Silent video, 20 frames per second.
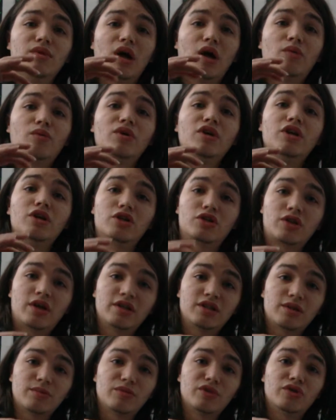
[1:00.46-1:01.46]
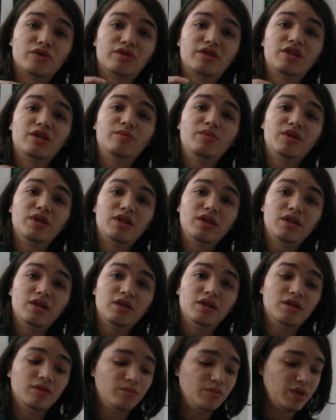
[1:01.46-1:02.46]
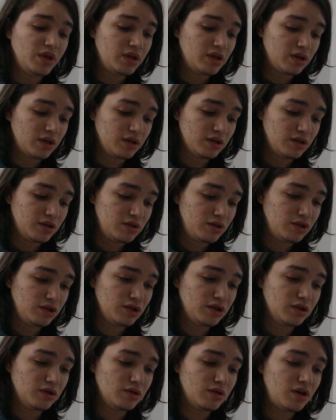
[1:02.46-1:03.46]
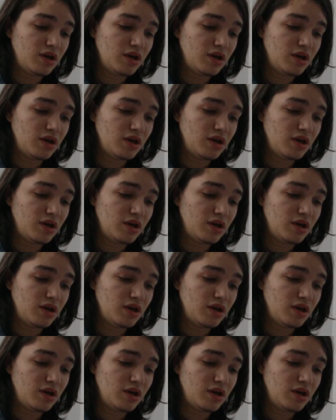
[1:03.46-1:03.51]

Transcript: I wanted to try some of their CBD because, you know,